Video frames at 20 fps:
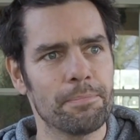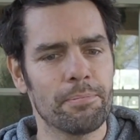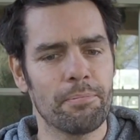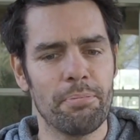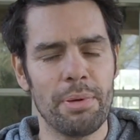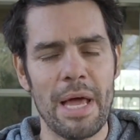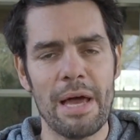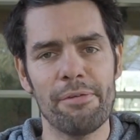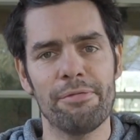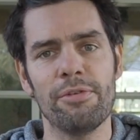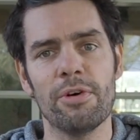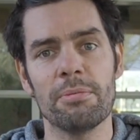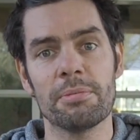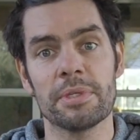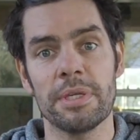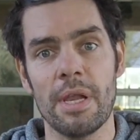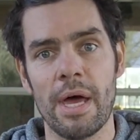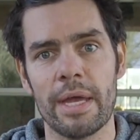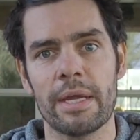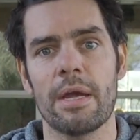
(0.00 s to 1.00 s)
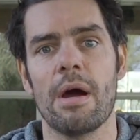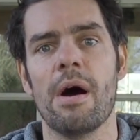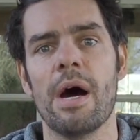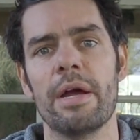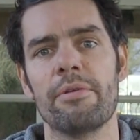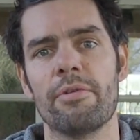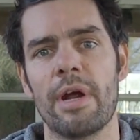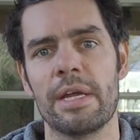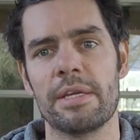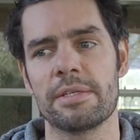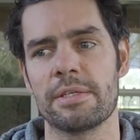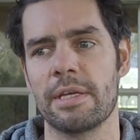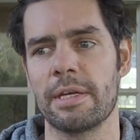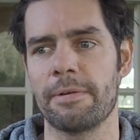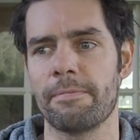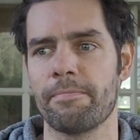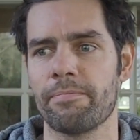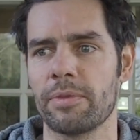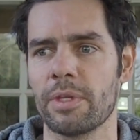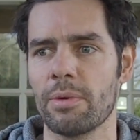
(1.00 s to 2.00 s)
platforms like
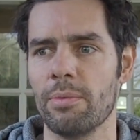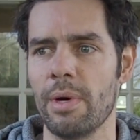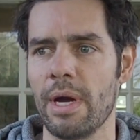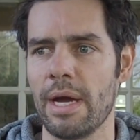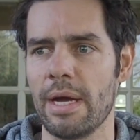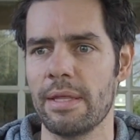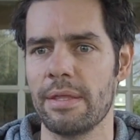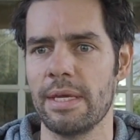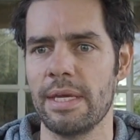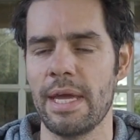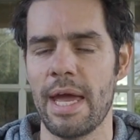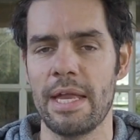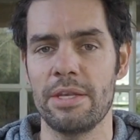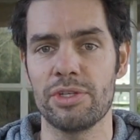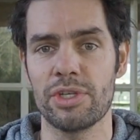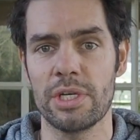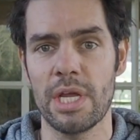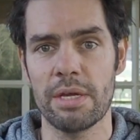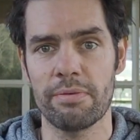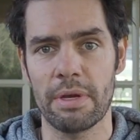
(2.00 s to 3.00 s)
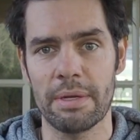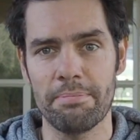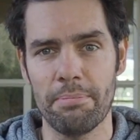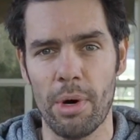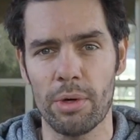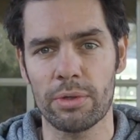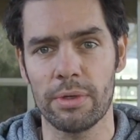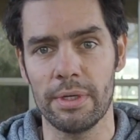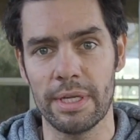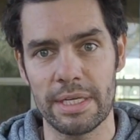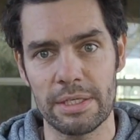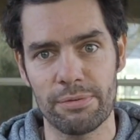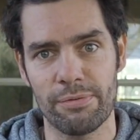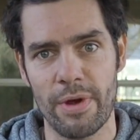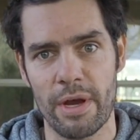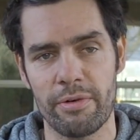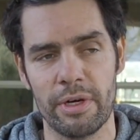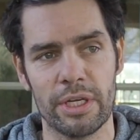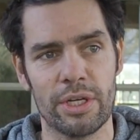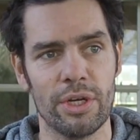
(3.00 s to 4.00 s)
iRacing, where the engineering model is
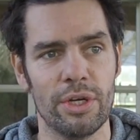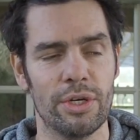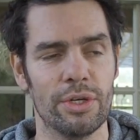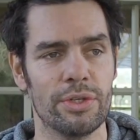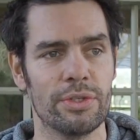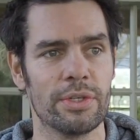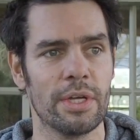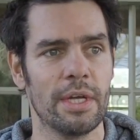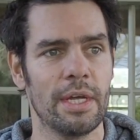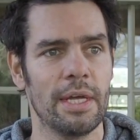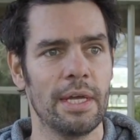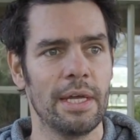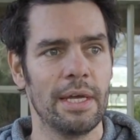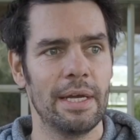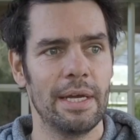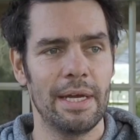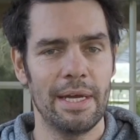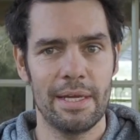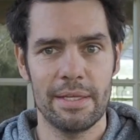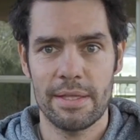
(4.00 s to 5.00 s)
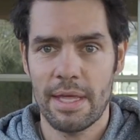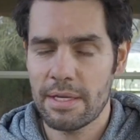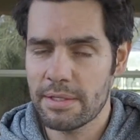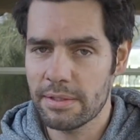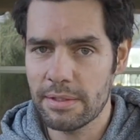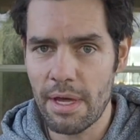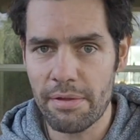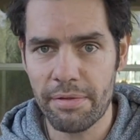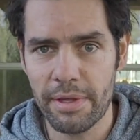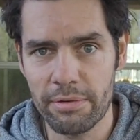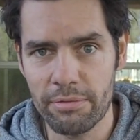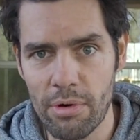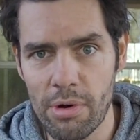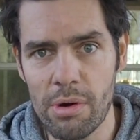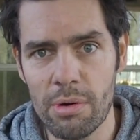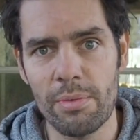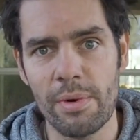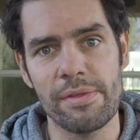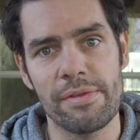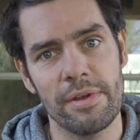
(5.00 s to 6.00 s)
very good, there's nothing
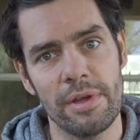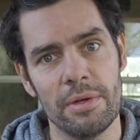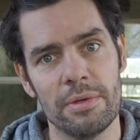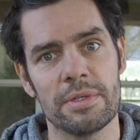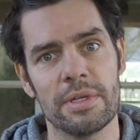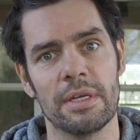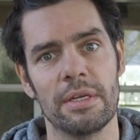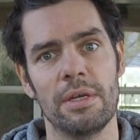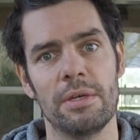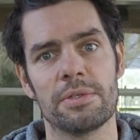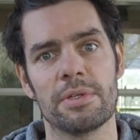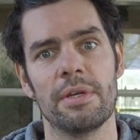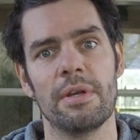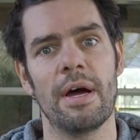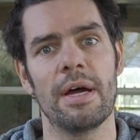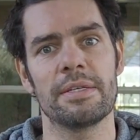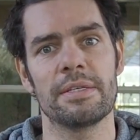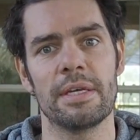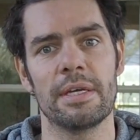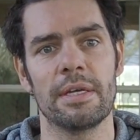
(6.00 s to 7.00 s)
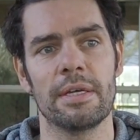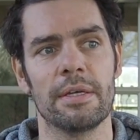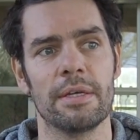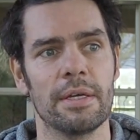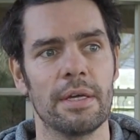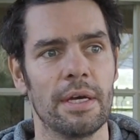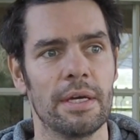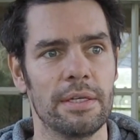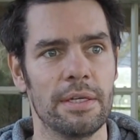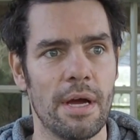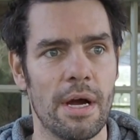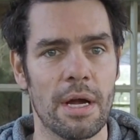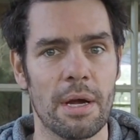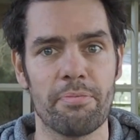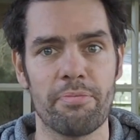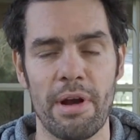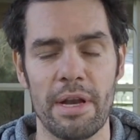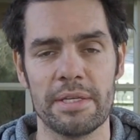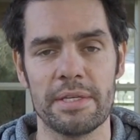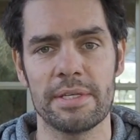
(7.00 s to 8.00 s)
wrong with utilising young
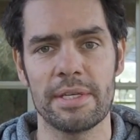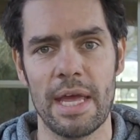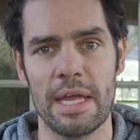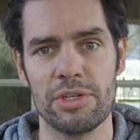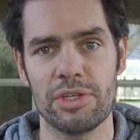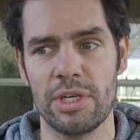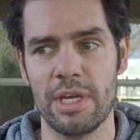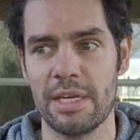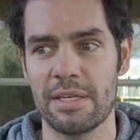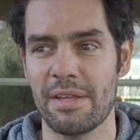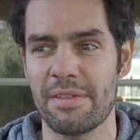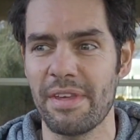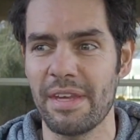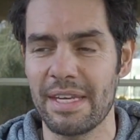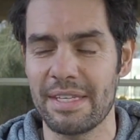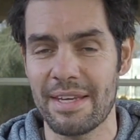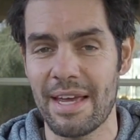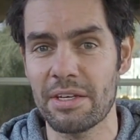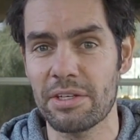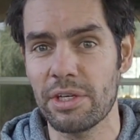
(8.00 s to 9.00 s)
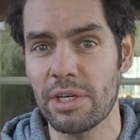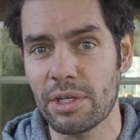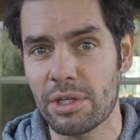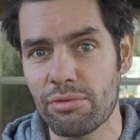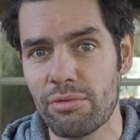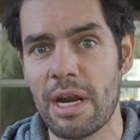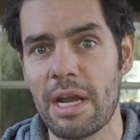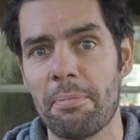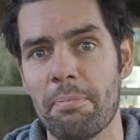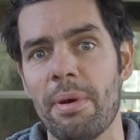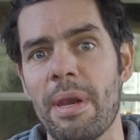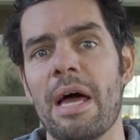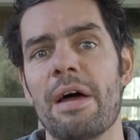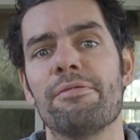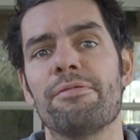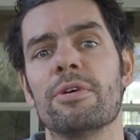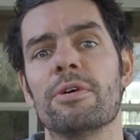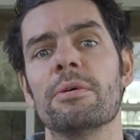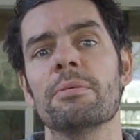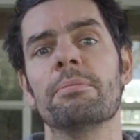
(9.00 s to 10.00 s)
apprentice engineers. I think it's actually a great
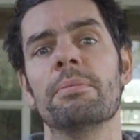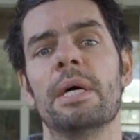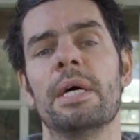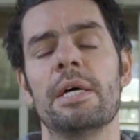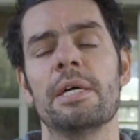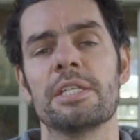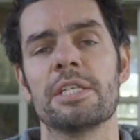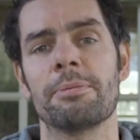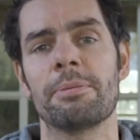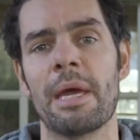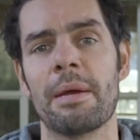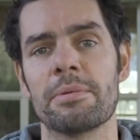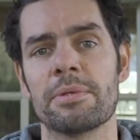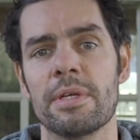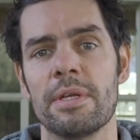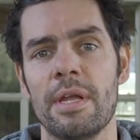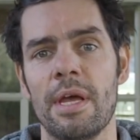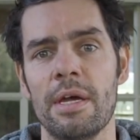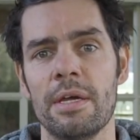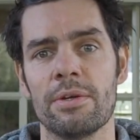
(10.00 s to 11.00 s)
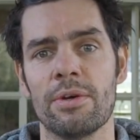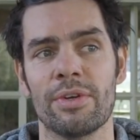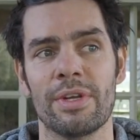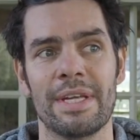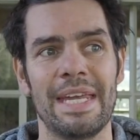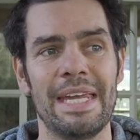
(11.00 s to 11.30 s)
platform to be able to learn on.